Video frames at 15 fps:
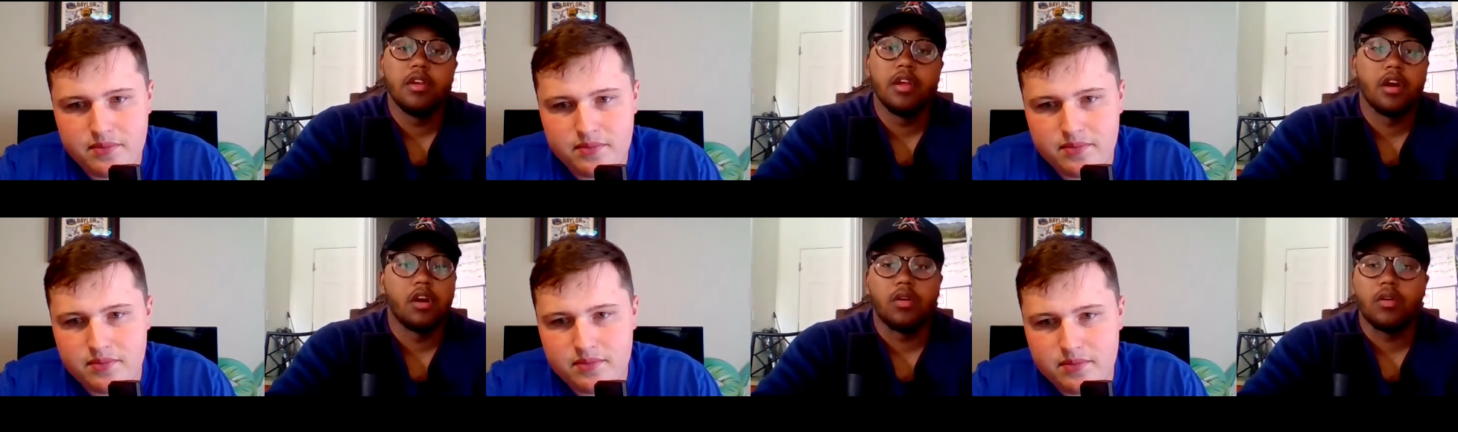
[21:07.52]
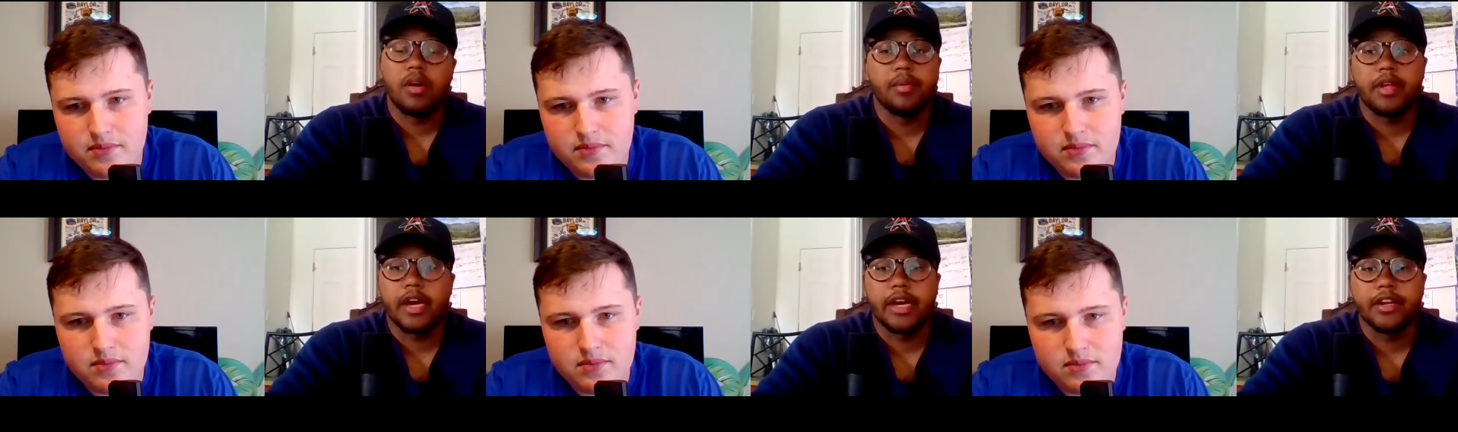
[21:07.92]
Speaker 1: No,
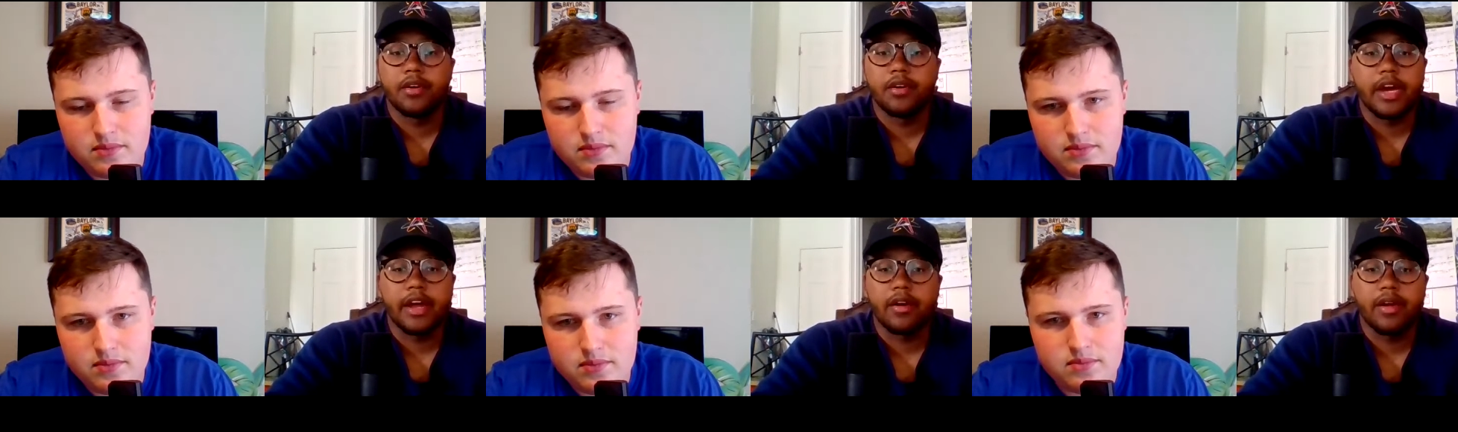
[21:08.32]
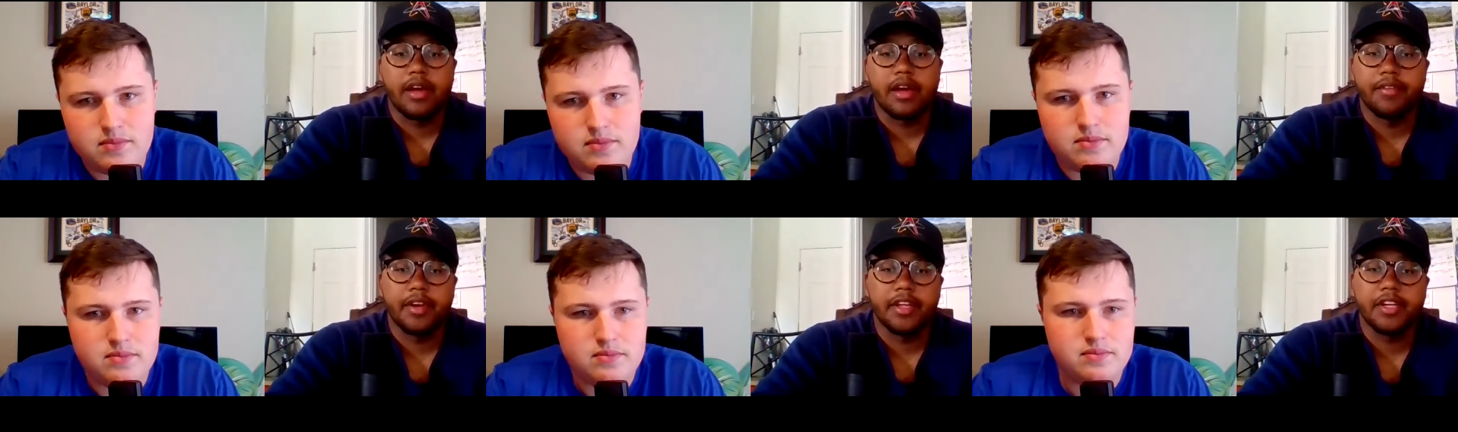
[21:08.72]
I mean I don't. I don't
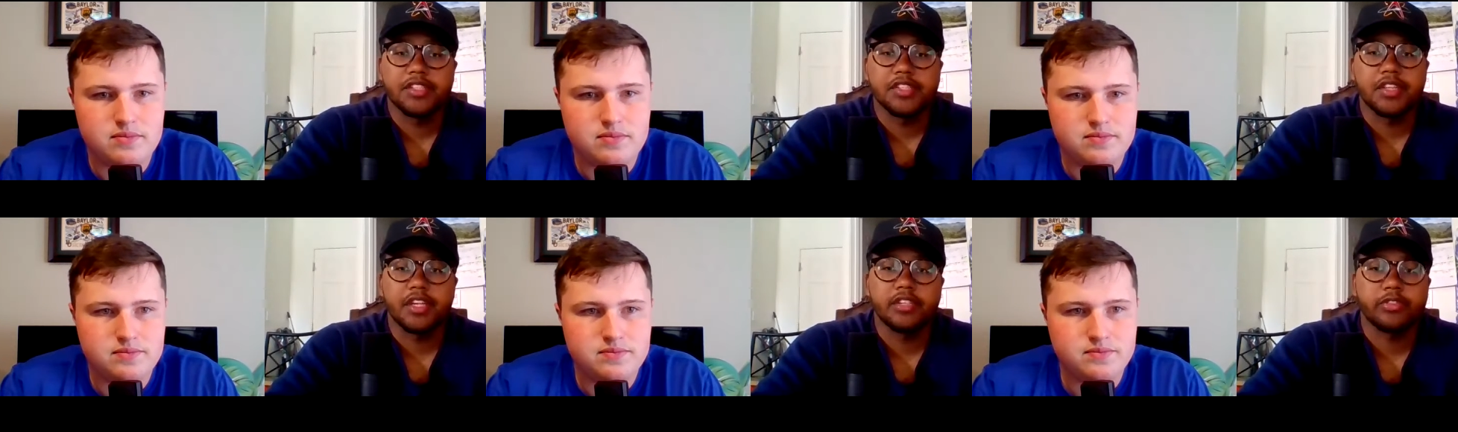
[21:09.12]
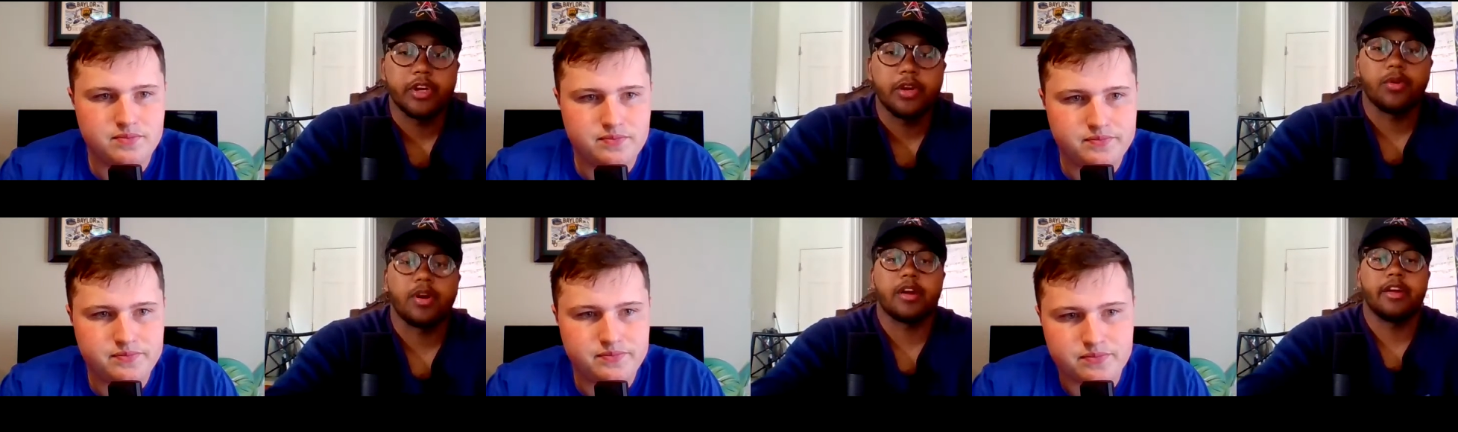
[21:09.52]
have any because I think
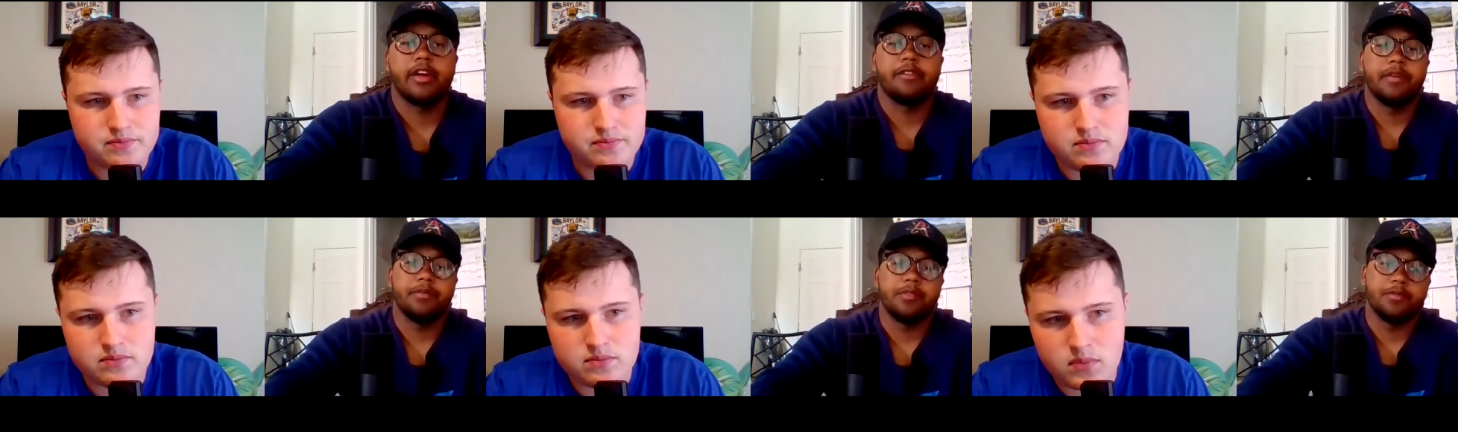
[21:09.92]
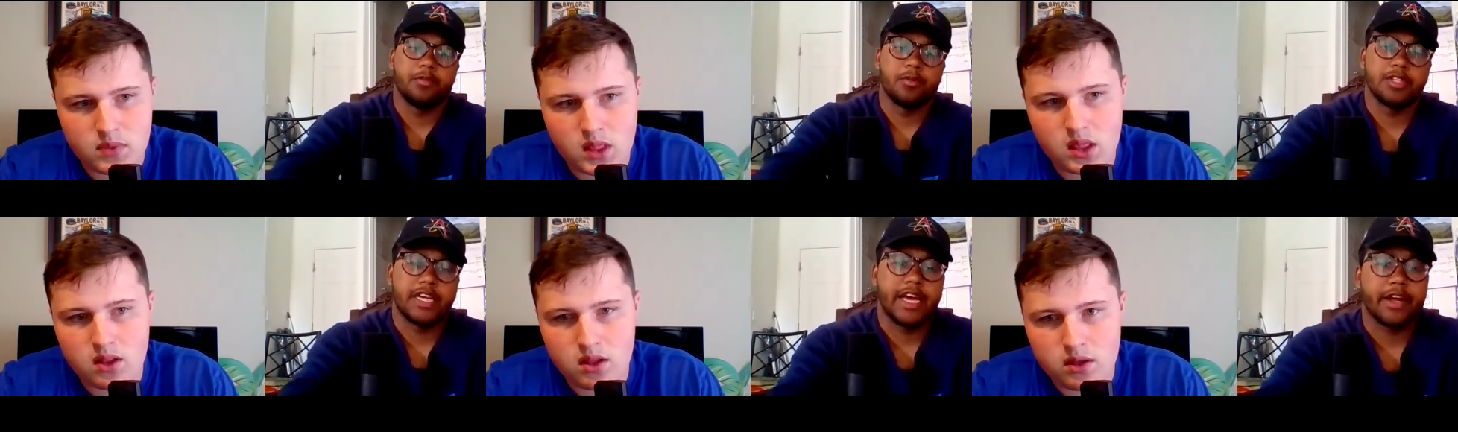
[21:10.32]
Trey Walker had
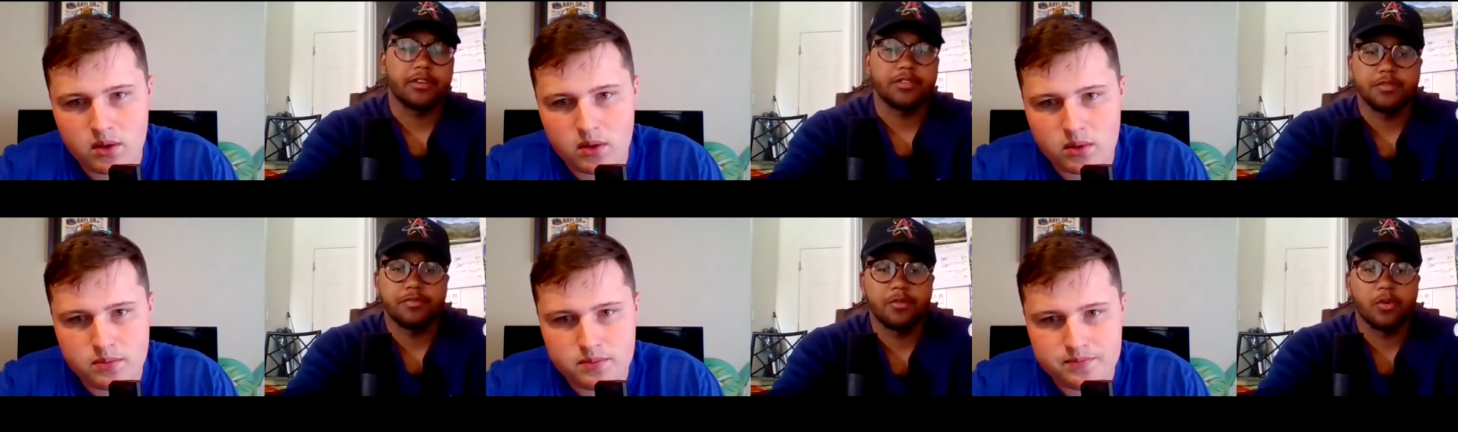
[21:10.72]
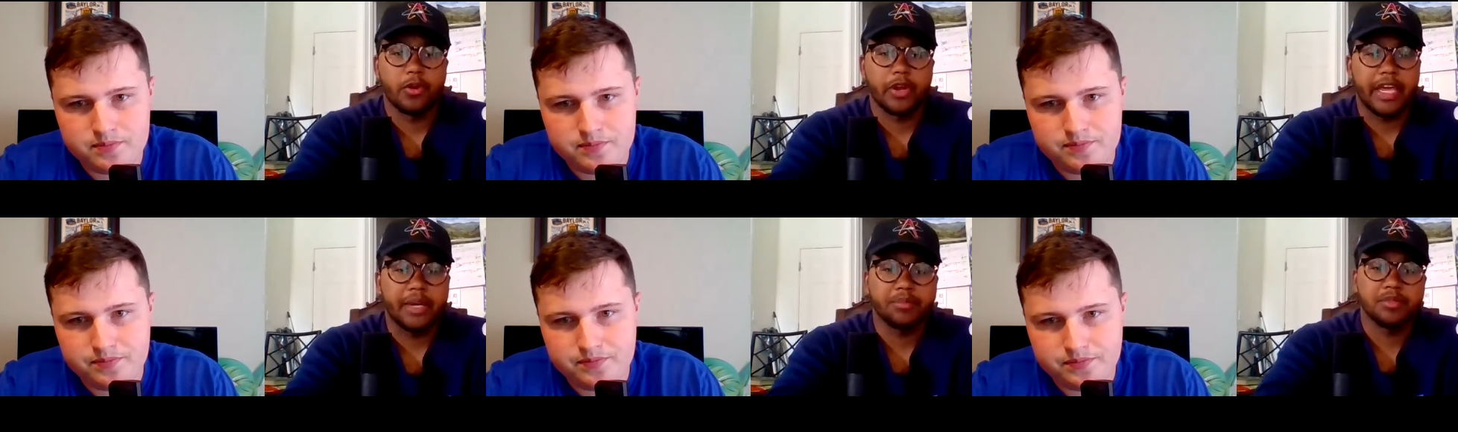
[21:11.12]
54 tackles in
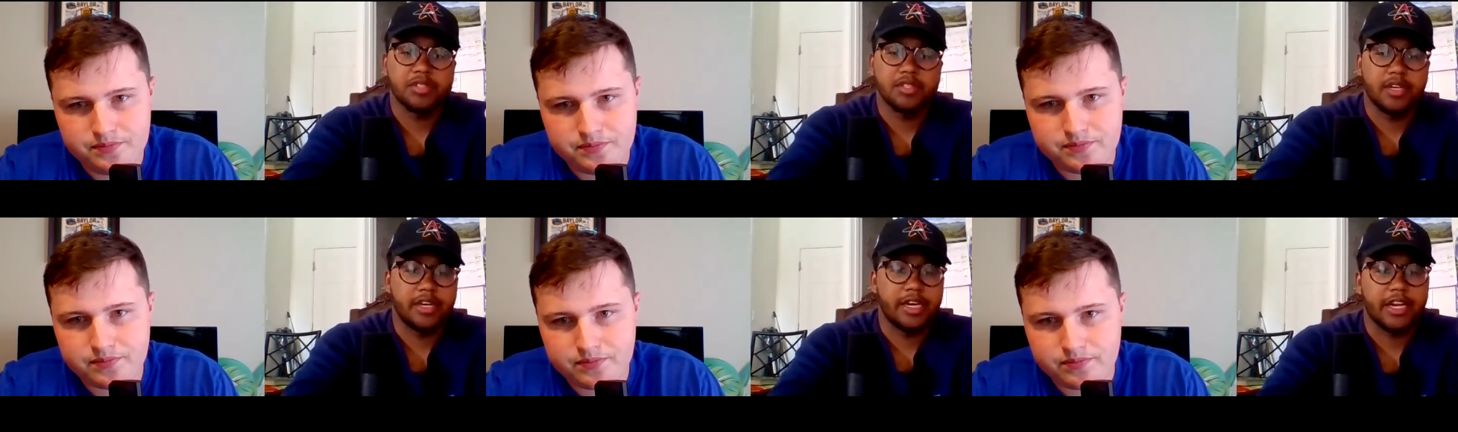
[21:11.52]
four games uh,